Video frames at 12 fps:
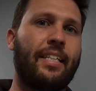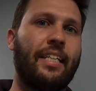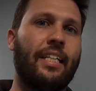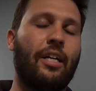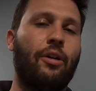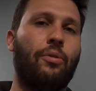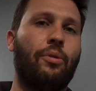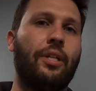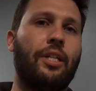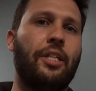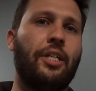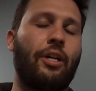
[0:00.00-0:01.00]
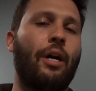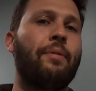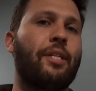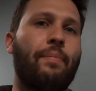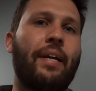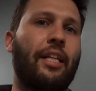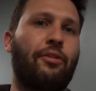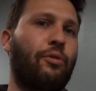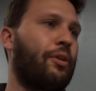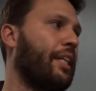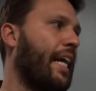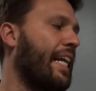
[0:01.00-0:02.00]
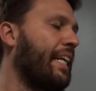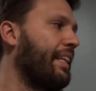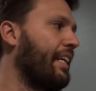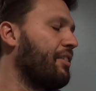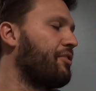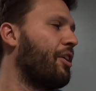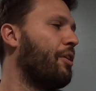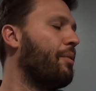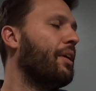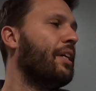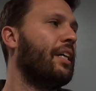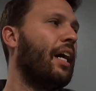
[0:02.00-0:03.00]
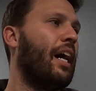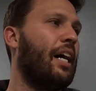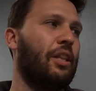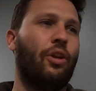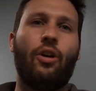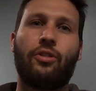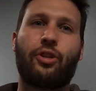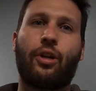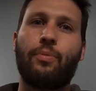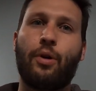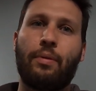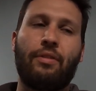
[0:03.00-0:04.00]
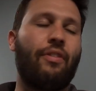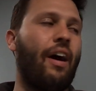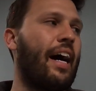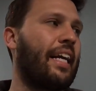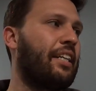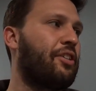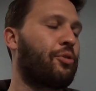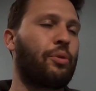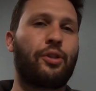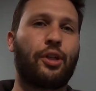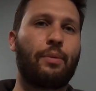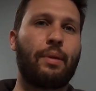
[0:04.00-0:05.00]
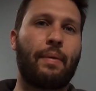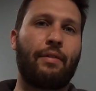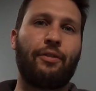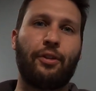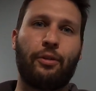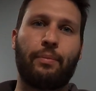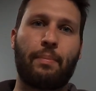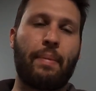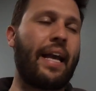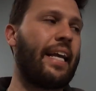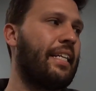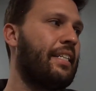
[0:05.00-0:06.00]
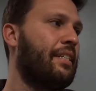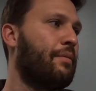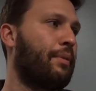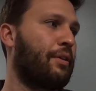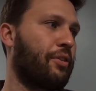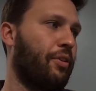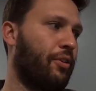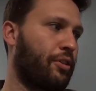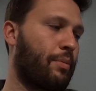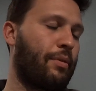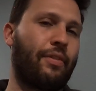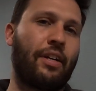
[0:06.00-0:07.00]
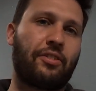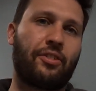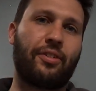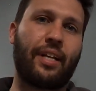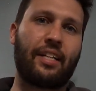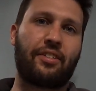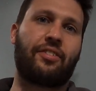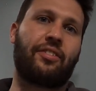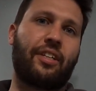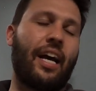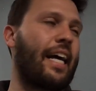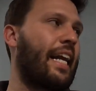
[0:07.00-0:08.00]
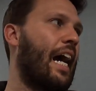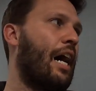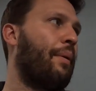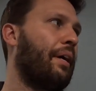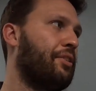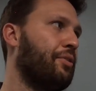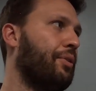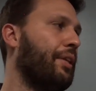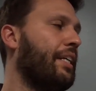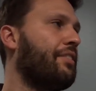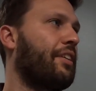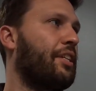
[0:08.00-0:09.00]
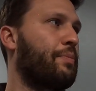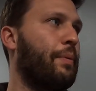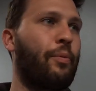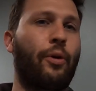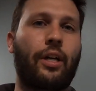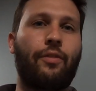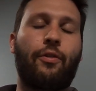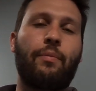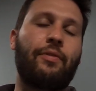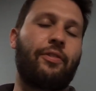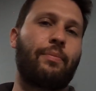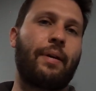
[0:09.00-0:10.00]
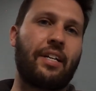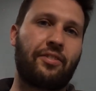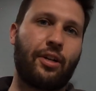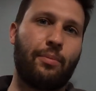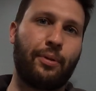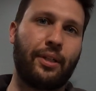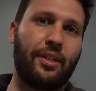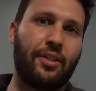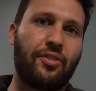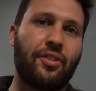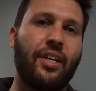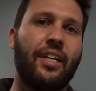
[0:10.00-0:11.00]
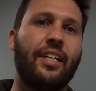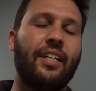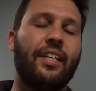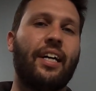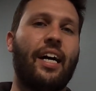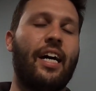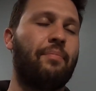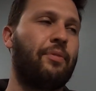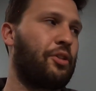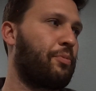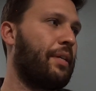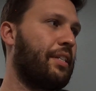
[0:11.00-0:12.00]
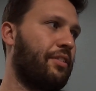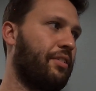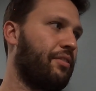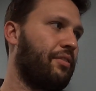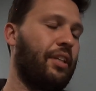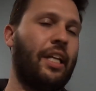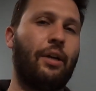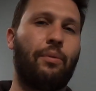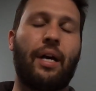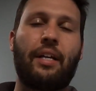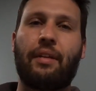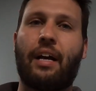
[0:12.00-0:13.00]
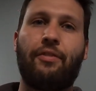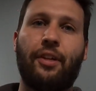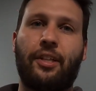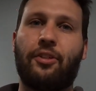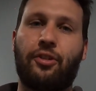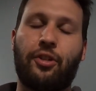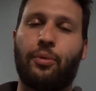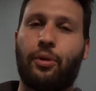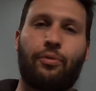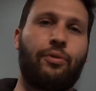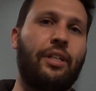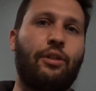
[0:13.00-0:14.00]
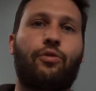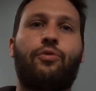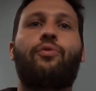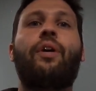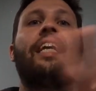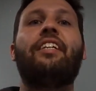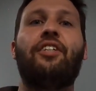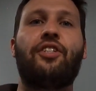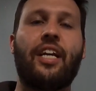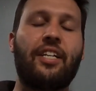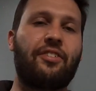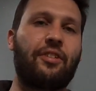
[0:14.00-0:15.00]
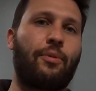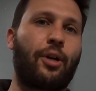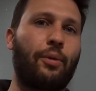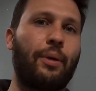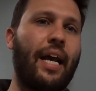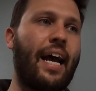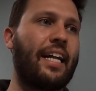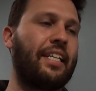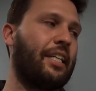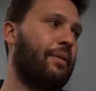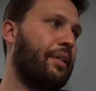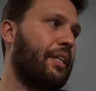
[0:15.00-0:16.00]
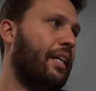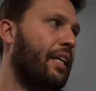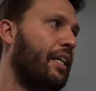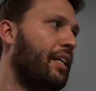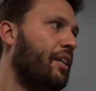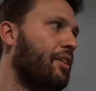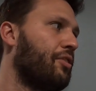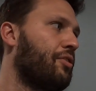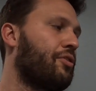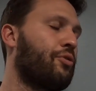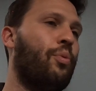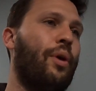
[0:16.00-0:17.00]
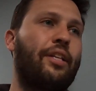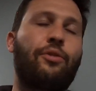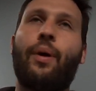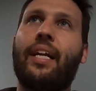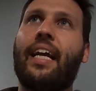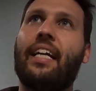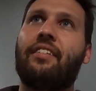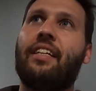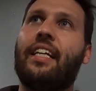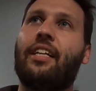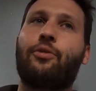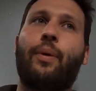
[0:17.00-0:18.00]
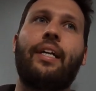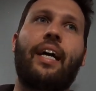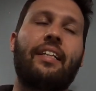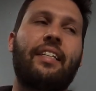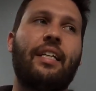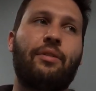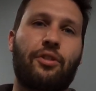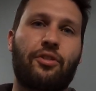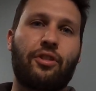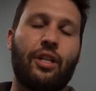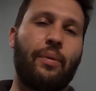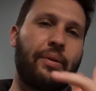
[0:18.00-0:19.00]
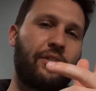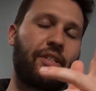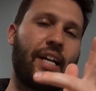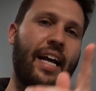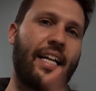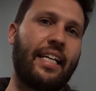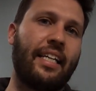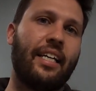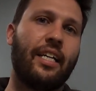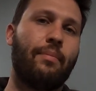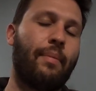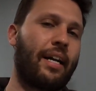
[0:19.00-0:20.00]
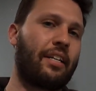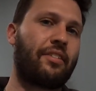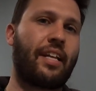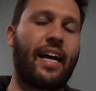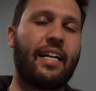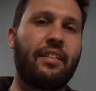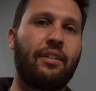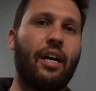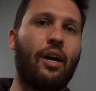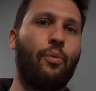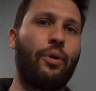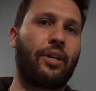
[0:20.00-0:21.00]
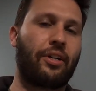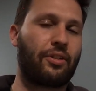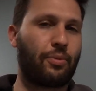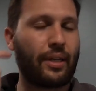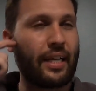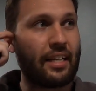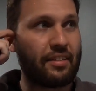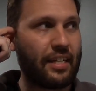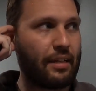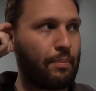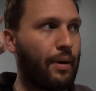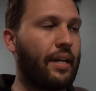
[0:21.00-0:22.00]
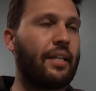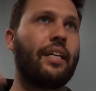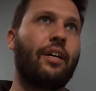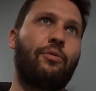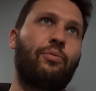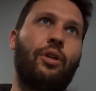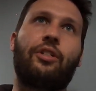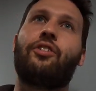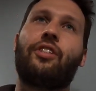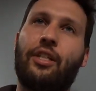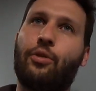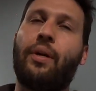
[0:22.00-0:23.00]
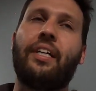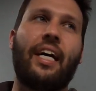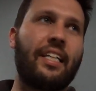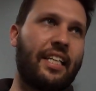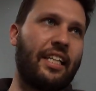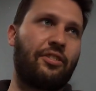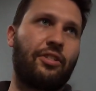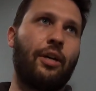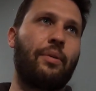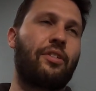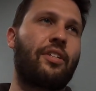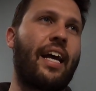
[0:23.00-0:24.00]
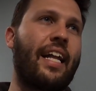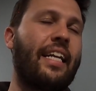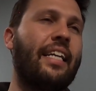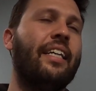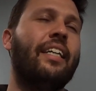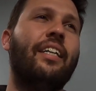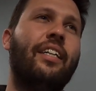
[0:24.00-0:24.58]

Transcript: you know, you know, you know, companies don't make it through really anything. So uh, long term they'll be fine. Short term they might feel a little bit of pain, but as a long term investor, that's kind of how I do things, and it's been working for me for the past couple years. Um, there's been, you know, I, I, feel like there's two or three crazy changes in the market we had, you know, in tw- 2018 and 2019, it was just slow and steady, minus that uh, winter in 2018. But let's just say 2019, slow and steady.